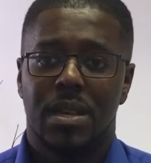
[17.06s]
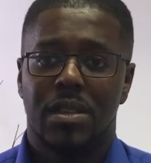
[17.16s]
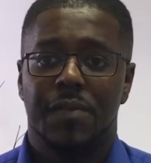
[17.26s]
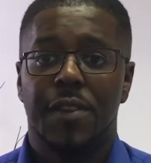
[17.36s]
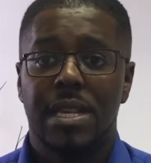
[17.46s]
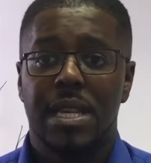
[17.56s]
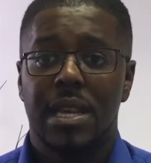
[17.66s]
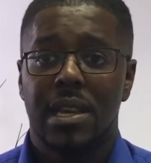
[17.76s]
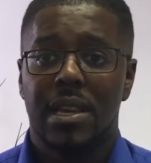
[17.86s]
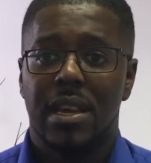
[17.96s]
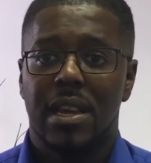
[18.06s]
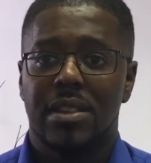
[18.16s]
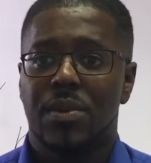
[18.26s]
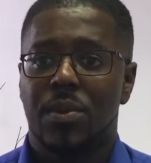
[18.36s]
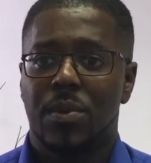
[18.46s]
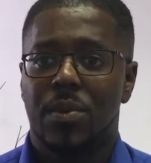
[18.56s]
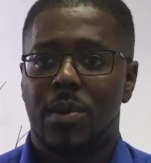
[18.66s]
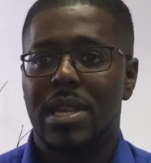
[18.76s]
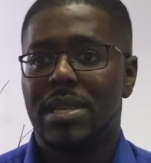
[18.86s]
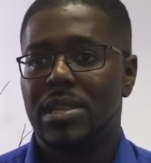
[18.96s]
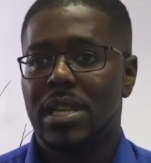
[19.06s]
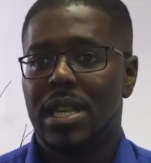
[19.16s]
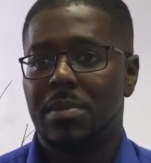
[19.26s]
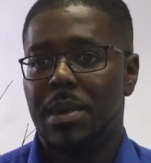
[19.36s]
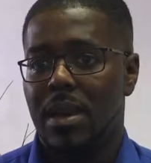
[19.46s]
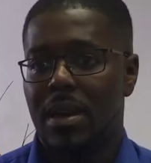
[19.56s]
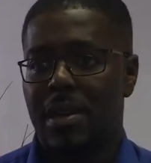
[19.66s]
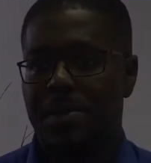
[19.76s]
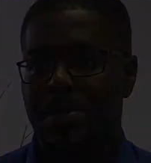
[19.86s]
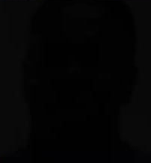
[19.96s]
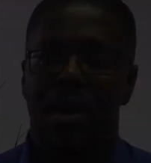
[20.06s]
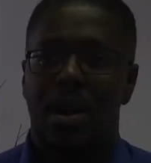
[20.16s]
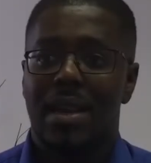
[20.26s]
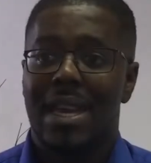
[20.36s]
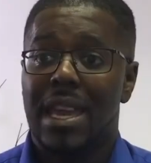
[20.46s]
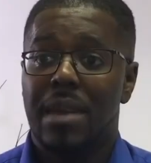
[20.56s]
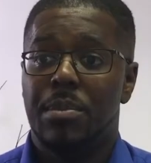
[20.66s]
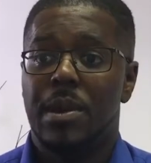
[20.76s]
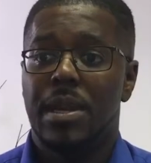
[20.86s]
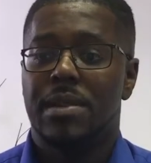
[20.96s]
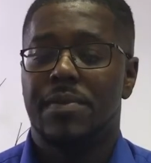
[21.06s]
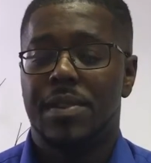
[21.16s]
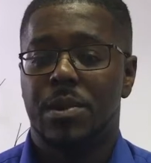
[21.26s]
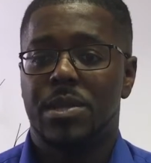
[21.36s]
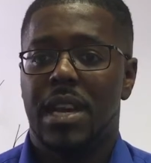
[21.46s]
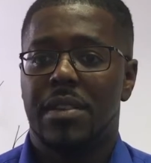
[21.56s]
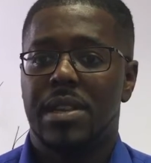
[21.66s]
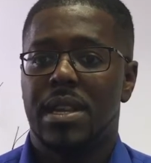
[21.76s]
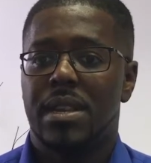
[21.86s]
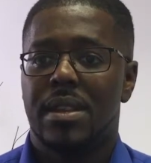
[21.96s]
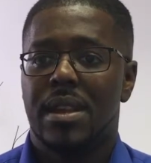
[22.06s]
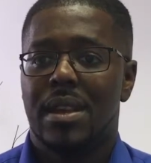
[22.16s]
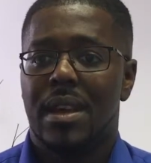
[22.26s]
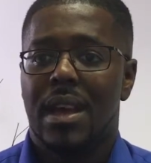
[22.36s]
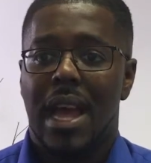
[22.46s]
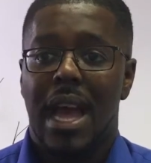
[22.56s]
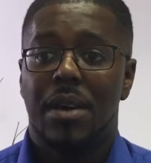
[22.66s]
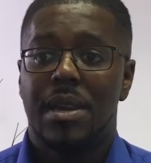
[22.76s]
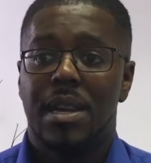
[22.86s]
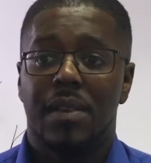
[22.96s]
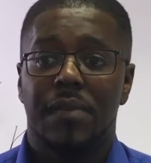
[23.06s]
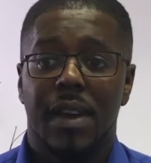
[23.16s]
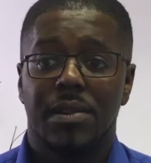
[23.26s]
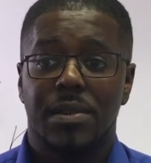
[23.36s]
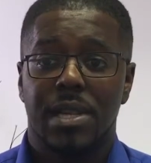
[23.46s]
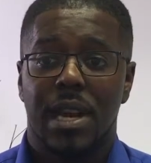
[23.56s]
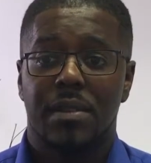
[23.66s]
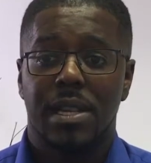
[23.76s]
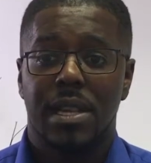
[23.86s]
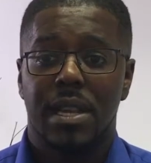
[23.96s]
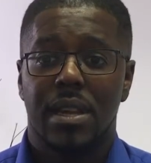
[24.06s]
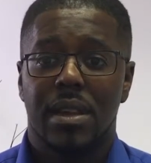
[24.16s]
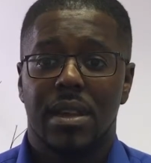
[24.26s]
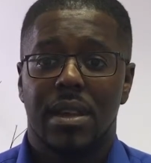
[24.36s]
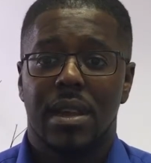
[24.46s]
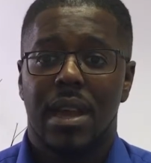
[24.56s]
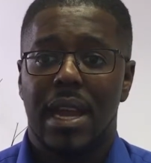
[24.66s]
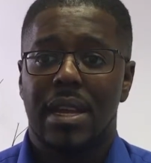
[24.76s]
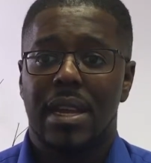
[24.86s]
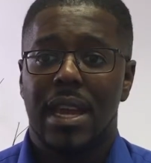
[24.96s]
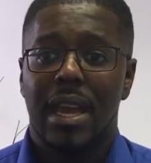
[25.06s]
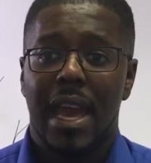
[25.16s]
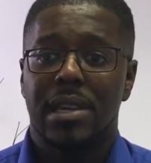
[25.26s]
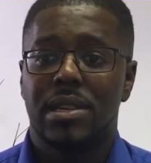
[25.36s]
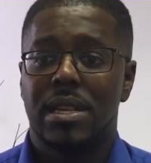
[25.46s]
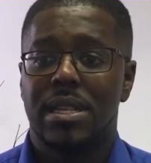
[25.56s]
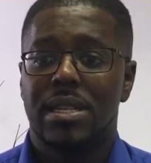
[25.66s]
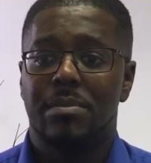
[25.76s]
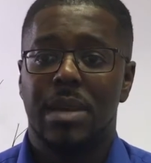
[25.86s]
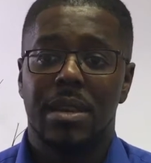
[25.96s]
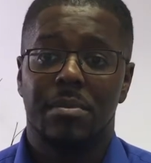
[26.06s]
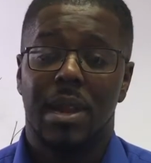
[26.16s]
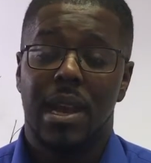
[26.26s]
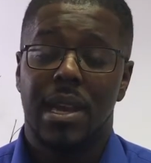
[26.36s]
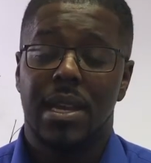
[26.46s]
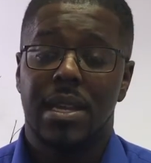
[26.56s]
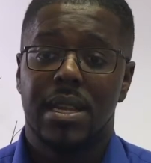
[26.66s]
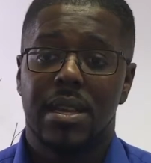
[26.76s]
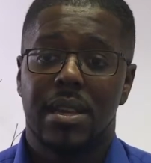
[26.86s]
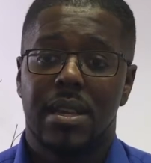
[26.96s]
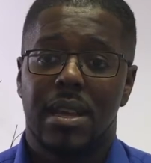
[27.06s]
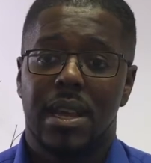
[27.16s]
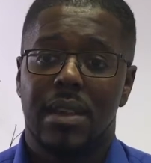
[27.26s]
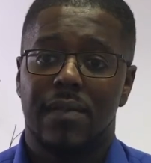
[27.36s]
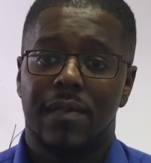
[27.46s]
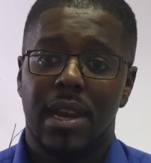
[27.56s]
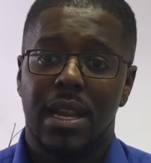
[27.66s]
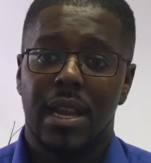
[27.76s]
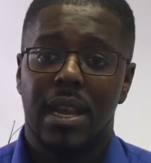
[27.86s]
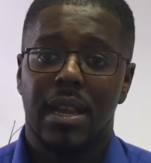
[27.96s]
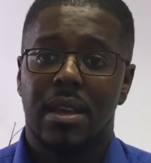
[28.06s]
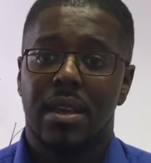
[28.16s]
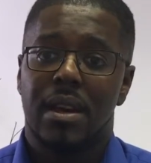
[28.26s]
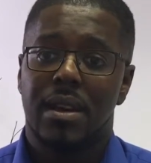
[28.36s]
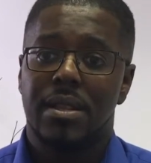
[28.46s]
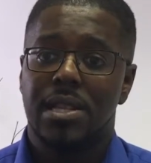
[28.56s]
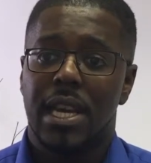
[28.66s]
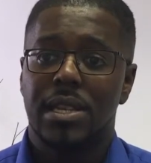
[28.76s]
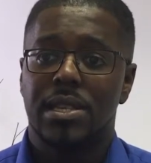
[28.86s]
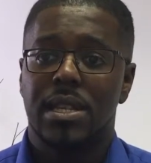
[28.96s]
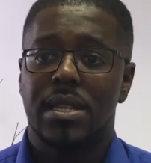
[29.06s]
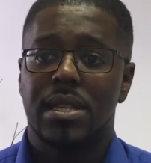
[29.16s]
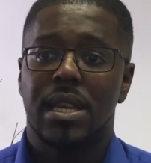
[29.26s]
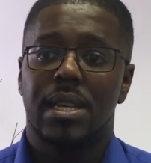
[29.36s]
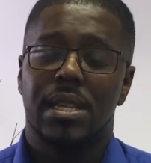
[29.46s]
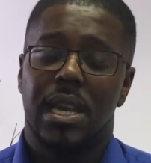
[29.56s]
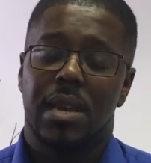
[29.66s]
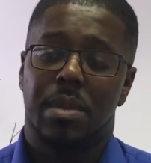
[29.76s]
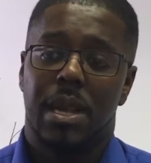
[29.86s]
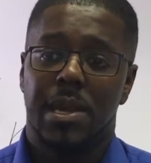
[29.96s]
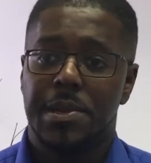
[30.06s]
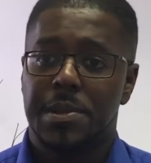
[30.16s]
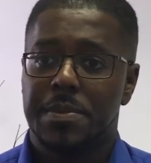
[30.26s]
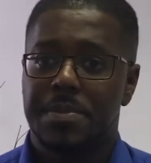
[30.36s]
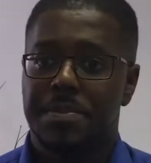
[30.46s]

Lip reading: So firstly, it's what is GDPR? What are the key points for small charities? How could it affect your charity? And key actions to be compliant. And then finally, other changes set to take place.